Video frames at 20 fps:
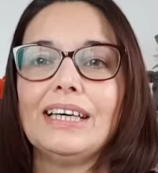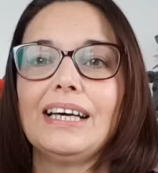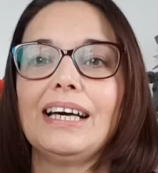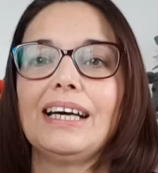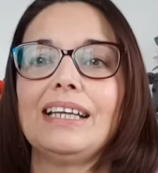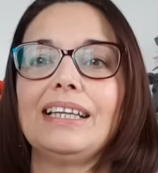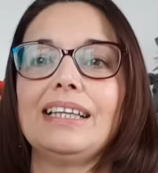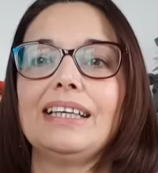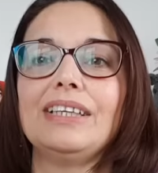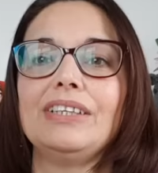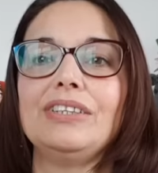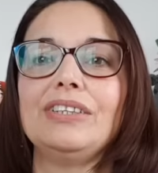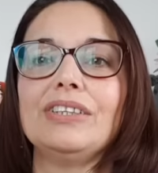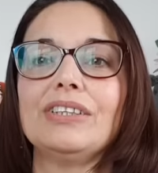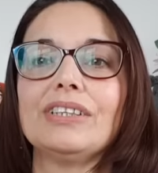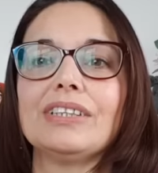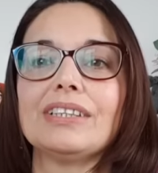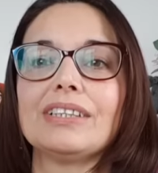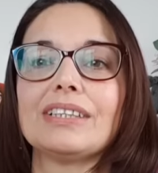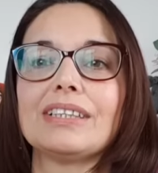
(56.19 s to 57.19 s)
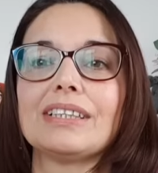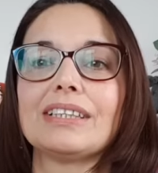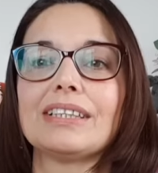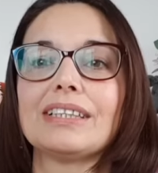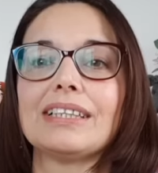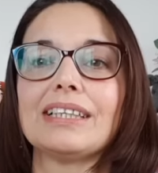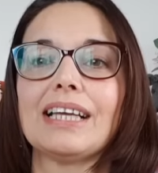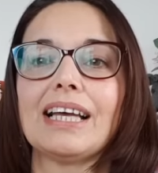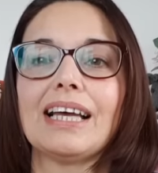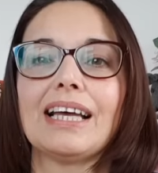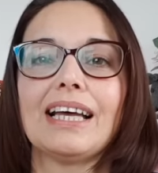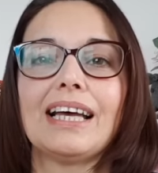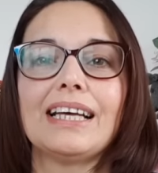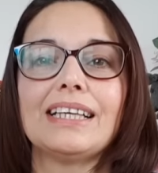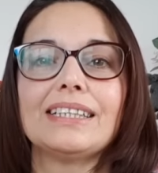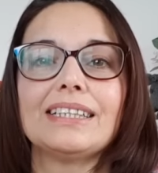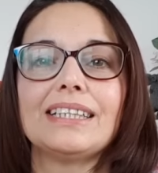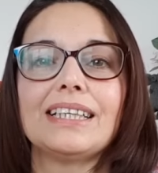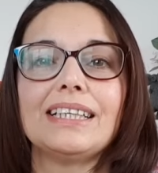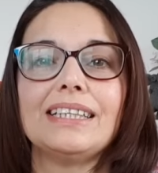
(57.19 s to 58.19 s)
And they're just
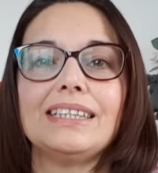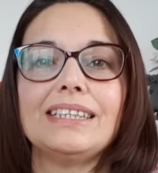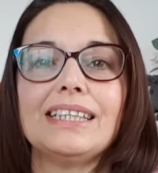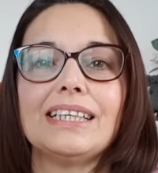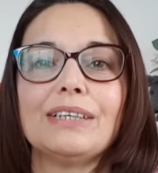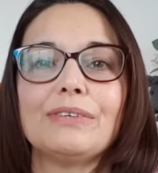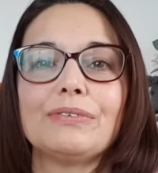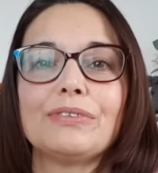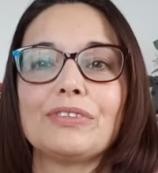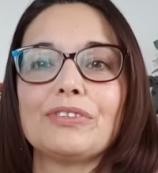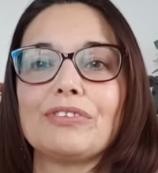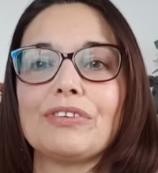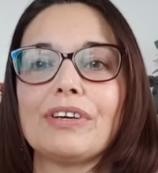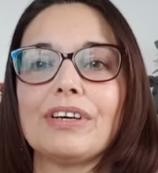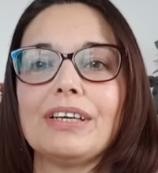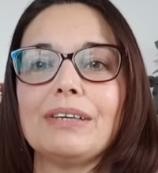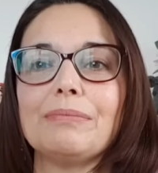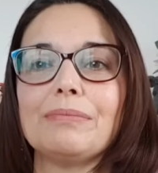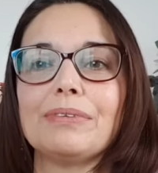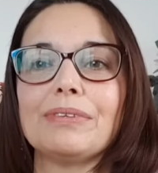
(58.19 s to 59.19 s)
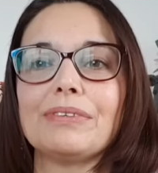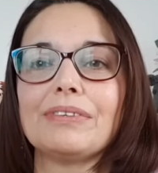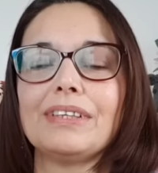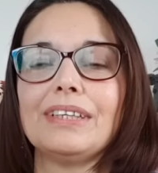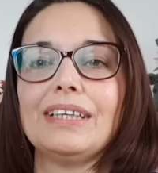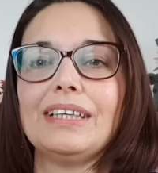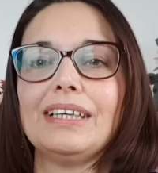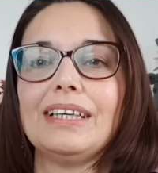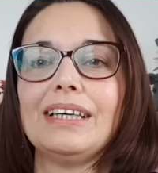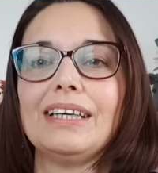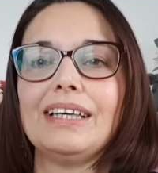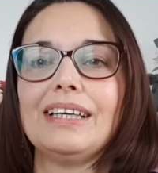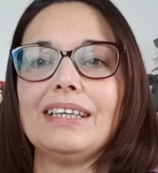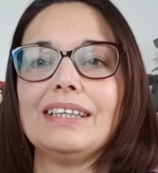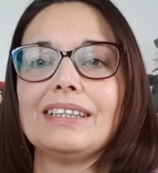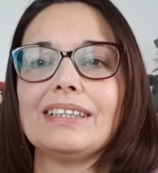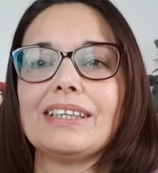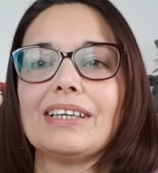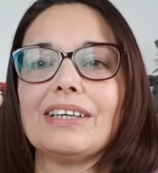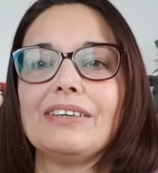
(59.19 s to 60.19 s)
as they self-stripe.
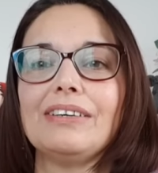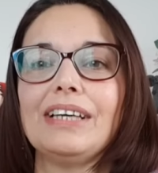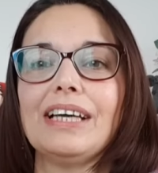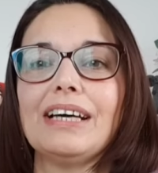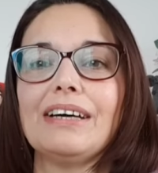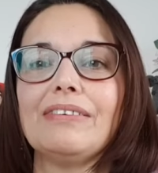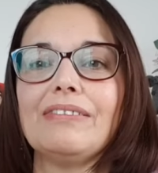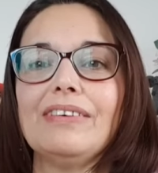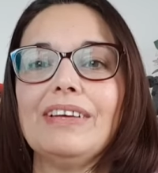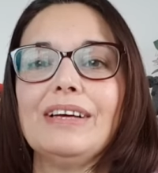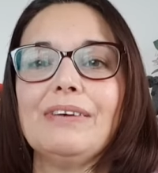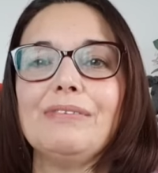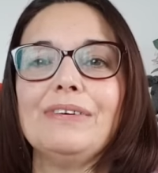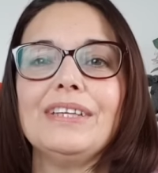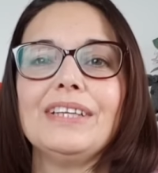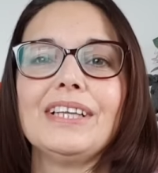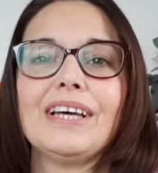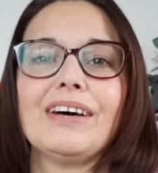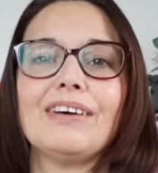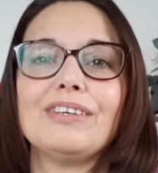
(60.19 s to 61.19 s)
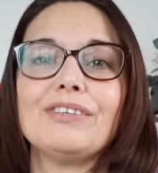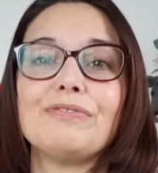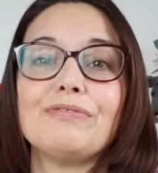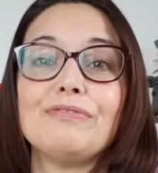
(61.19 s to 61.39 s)
So yeah, loving those,